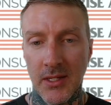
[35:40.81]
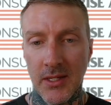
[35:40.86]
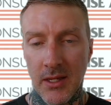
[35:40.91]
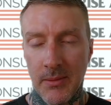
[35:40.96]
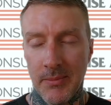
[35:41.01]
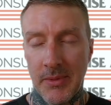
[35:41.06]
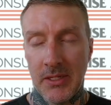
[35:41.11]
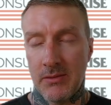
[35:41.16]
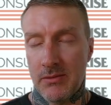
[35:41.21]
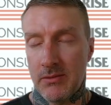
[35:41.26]
I
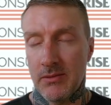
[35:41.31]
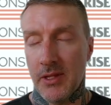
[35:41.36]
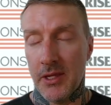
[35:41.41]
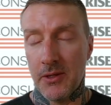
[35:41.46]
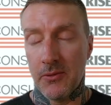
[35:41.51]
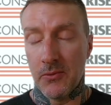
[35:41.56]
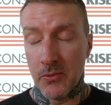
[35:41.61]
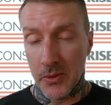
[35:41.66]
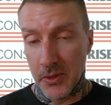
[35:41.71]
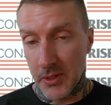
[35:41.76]
mean,
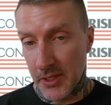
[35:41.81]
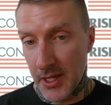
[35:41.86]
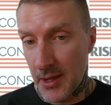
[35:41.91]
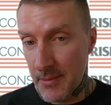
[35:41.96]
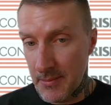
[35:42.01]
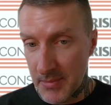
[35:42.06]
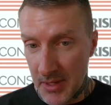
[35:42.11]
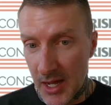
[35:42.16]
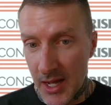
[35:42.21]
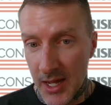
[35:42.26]
like really,
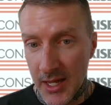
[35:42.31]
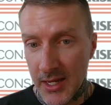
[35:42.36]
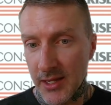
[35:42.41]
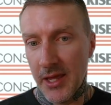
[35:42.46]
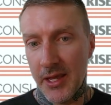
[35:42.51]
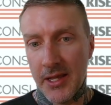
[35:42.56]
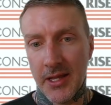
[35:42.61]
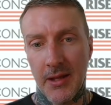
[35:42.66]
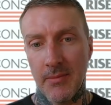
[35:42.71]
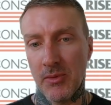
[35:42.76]
I'm not.
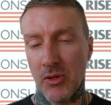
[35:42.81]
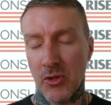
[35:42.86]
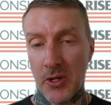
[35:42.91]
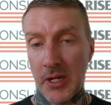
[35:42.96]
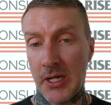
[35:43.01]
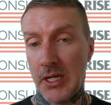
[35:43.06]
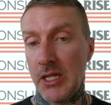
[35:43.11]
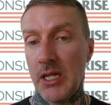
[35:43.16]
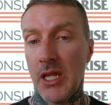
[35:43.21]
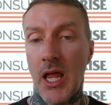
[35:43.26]
Like I'm
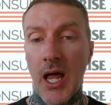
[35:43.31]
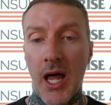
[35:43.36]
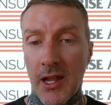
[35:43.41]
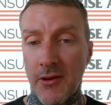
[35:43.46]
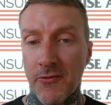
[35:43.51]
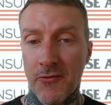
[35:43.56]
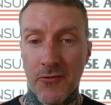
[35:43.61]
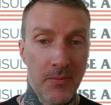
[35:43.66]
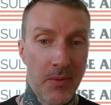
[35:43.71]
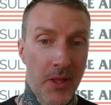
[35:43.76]
learning a
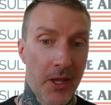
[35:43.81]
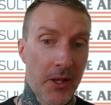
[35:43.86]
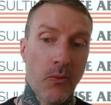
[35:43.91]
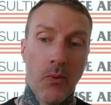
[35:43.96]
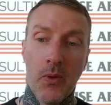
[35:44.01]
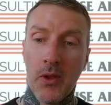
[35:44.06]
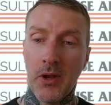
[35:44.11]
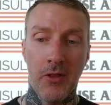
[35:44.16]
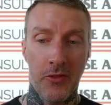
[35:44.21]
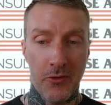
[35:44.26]
lot from like
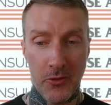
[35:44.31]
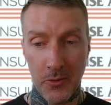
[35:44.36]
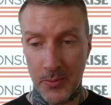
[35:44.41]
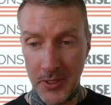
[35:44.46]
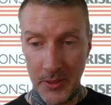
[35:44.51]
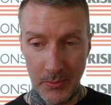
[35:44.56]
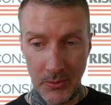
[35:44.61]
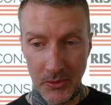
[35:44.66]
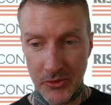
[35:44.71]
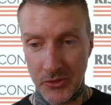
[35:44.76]
what other
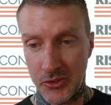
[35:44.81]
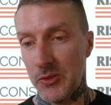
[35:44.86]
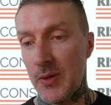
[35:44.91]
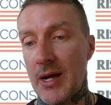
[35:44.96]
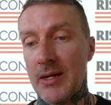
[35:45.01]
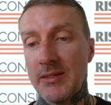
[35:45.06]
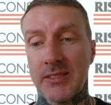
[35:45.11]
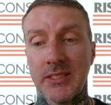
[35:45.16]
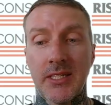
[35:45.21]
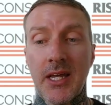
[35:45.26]
people do
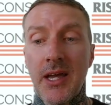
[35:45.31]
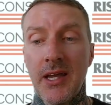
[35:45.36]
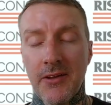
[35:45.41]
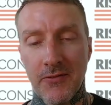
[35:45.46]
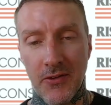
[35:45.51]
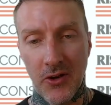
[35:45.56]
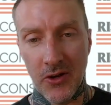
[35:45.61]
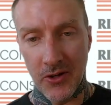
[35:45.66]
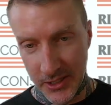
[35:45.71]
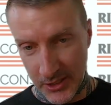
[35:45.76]
outside
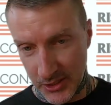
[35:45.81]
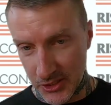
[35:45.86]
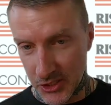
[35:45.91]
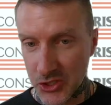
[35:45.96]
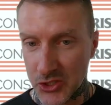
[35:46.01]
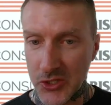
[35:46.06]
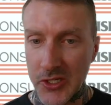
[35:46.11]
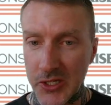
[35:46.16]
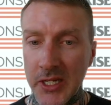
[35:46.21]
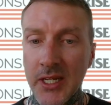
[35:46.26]
of our
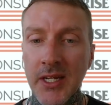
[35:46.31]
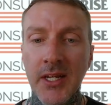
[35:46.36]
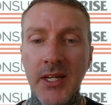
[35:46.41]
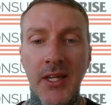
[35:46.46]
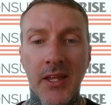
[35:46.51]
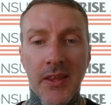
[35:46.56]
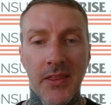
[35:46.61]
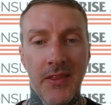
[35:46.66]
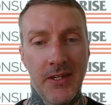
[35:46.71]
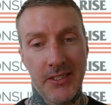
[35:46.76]
industry
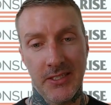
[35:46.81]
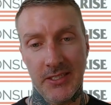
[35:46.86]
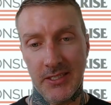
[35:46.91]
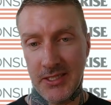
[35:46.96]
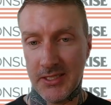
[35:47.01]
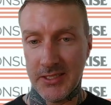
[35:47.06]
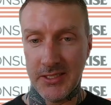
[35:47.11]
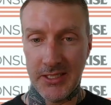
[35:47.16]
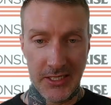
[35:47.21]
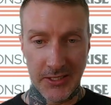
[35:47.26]
that is
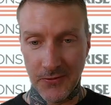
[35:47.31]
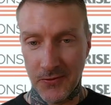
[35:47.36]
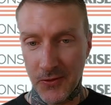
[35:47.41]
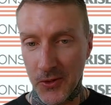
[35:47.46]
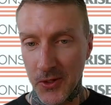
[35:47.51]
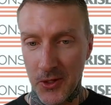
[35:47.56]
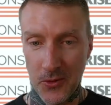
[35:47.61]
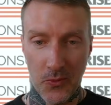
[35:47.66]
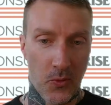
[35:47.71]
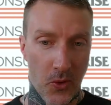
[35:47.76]

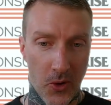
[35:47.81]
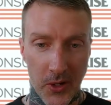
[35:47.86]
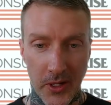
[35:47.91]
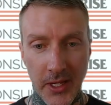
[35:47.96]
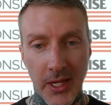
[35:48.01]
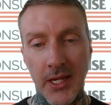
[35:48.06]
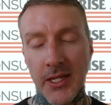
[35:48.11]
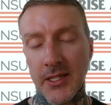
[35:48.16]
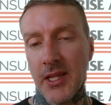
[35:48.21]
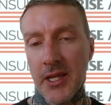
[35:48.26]
successful and
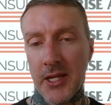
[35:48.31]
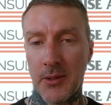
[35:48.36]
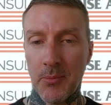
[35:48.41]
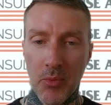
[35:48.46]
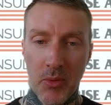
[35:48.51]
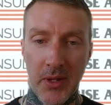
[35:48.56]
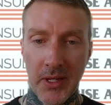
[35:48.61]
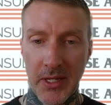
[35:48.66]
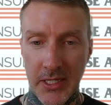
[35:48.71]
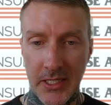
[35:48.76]
working, and like
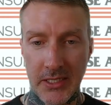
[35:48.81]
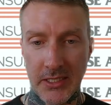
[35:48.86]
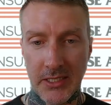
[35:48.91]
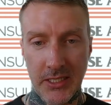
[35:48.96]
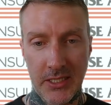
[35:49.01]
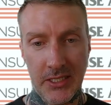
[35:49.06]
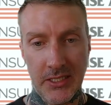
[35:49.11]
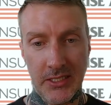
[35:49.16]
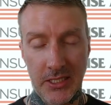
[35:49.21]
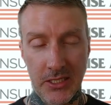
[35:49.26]
bringing it
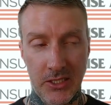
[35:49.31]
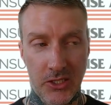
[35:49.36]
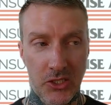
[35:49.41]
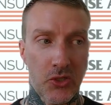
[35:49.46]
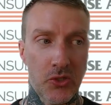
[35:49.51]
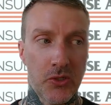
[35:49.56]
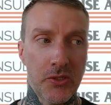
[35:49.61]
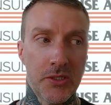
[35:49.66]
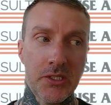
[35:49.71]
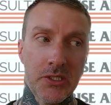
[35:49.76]
to this
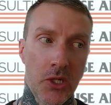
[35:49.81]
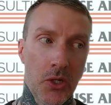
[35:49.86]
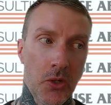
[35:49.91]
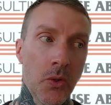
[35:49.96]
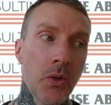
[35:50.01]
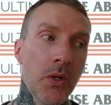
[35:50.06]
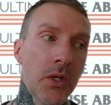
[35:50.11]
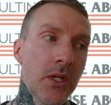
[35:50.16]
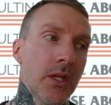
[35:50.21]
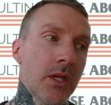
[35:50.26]
industry.
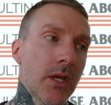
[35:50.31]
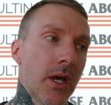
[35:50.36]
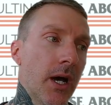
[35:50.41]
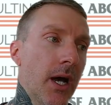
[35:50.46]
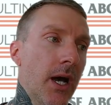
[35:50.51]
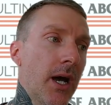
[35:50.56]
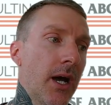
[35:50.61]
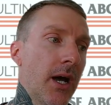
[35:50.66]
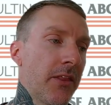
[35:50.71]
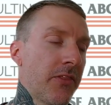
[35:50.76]
So
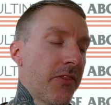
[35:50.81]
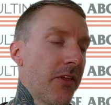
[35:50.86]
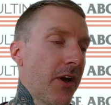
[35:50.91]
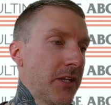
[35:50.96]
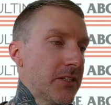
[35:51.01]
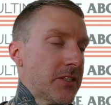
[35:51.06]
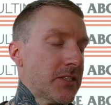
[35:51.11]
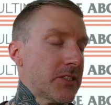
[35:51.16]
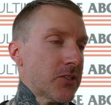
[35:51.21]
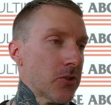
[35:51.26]

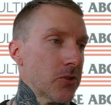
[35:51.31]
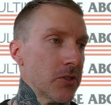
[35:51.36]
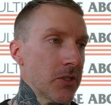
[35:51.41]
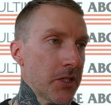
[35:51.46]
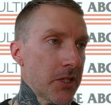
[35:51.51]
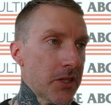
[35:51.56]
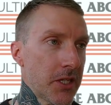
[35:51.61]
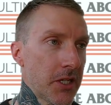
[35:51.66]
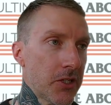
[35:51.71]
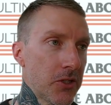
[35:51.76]
I
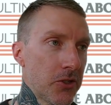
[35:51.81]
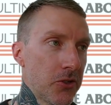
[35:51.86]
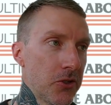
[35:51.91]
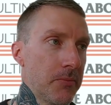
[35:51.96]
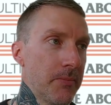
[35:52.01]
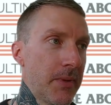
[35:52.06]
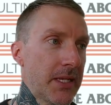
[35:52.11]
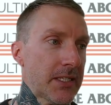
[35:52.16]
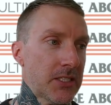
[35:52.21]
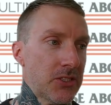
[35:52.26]
certainly think a
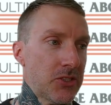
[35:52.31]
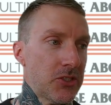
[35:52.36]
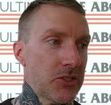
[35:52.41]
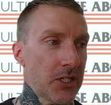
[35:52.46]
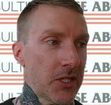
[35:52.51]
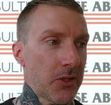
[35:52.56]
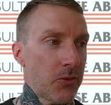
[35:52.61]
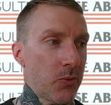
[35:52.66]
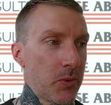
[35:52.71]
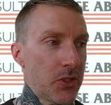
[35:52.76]
good message
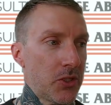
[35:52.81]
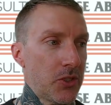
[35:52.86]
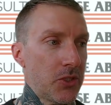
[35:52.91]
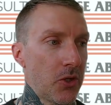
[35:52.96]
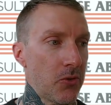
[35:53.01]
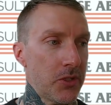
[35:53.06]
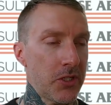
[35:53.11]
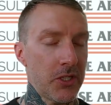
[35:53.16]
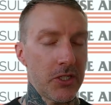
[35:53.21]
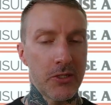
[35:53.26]
is like, we
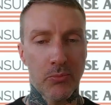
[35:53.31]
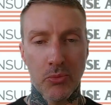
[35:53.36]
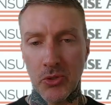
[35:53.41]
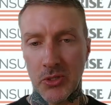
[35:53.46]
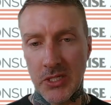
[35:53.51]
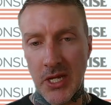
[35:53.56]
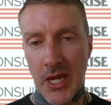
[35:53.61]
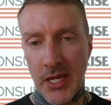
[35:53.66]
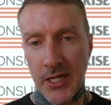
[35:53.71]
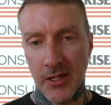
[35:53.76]
don't need to
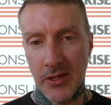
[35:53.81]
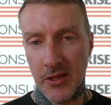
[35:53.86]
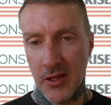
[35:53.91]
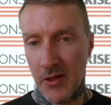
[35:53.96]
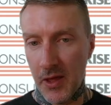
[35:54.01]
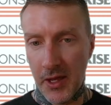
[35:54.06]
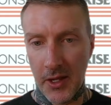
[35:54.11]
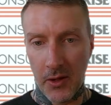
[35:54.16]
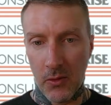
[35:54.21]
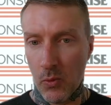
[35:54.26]
pretend
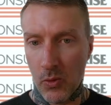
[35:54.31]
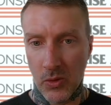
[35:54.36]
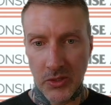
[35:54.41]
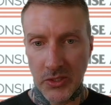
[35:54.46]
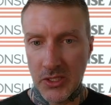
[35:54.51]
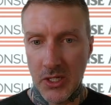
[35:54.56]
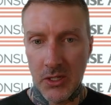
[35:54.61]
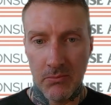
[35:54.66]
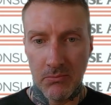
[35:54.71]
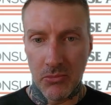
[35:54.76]
that like we're
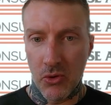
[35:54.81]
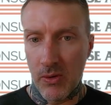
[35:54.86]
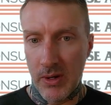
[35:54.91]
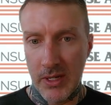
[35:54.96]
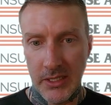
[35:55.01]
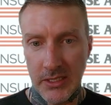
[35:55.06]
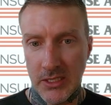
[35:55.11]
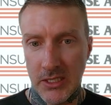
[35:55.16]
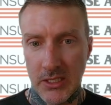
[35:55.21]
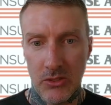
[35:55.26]
some
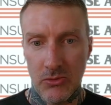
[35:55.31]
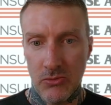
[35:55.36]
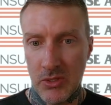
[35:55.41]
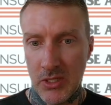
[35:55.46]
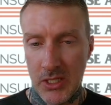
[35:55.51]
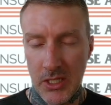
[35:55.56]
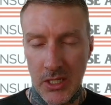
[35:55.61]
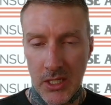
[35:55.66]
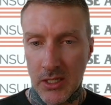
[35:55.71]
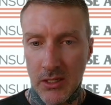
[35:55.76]
crazy
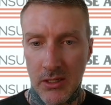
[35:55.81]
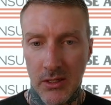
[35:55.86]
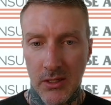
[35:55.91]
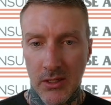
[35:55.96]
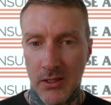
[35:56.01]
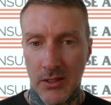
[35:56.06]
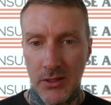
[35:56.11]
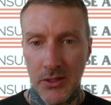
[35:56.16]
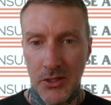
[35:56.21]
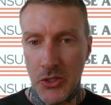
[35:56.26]
unique
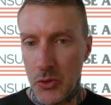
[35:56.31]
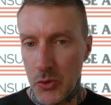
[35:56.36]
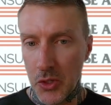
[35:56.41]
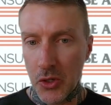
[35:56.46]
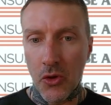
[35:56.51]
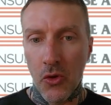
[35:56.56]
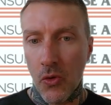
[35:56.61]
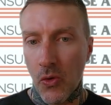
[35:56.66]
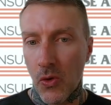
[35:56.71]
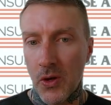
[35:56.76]

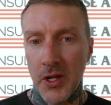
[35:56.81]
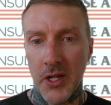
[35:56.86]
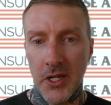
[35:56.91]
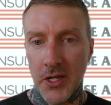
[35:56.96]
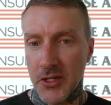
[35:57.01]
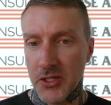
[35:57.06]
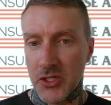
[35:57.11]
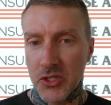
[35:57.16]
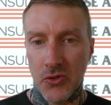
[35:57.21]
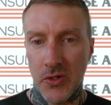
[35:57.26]
unicorn
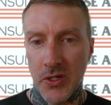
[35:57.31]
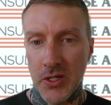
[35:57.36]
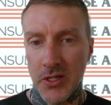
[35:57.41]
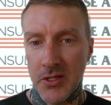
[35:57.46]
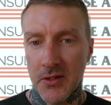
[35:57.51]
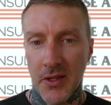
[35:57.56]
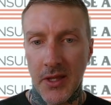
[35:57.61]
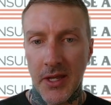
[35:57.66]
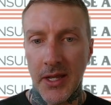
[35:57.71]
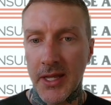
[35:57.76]
industry
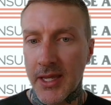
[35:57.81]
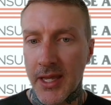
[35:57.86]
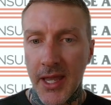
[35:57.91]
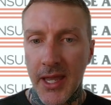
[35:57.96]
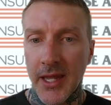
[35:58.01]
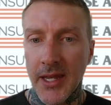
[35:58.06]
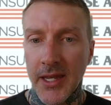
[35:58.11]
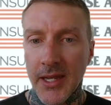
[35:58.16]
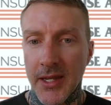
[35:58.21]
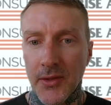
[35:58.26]
that like
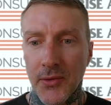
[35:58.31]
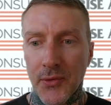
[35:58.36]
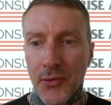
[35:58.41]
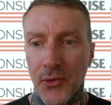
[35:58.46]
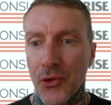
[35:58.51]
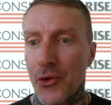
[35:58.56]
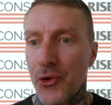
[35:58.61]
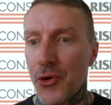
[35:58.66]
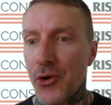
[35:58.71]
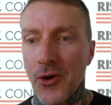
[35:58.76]
can't
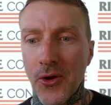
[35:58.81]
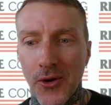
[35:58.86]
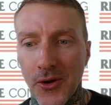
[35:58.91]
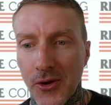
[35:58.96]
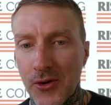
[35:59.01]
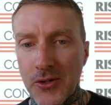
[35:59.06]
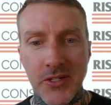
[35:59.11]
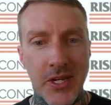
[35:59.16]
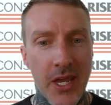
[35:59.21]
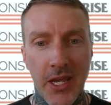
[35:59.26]
learn
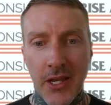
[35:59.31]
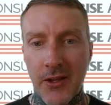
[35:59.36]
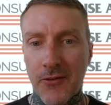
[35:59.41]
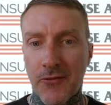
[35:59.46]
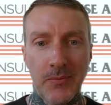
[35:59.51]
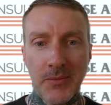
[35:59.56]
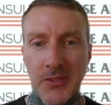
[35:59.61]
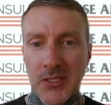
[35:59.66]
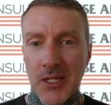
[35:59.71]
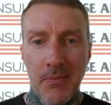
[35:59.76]
or take
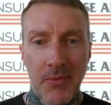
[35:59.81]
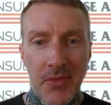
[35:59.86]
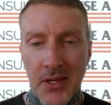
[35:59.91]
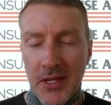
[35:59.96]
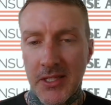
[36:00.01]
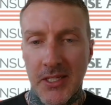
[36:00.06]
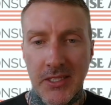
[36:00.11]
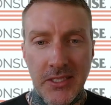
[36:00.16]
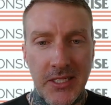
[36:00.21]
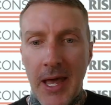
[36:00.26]
from
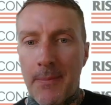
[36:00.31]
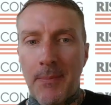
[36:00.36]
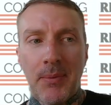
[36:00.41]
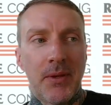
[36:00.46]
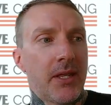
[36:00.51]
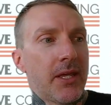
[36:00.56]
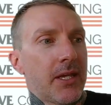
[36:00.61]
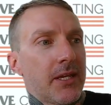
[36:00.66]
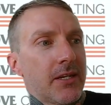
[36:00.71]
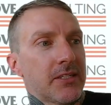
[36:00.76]
something that's
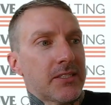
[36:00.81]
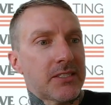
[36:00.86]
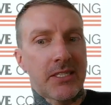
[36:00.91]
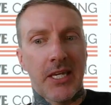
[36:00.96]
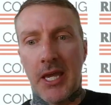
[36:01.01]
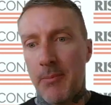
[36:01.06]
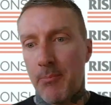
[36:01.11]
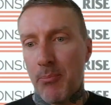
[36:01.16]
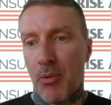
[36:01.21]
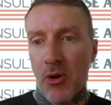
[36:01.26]
happening at a
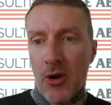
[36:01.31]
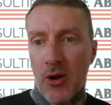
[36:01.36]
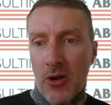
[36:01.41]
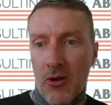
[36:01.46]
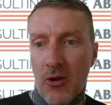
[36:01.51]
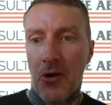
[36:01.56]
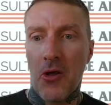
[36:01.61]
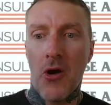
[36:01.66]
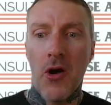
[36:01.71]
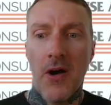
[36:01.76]
skate park
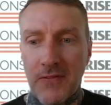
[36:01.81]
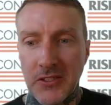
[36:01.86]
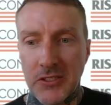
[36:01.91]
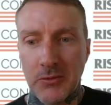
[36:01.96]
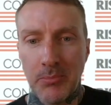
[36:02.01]
or an office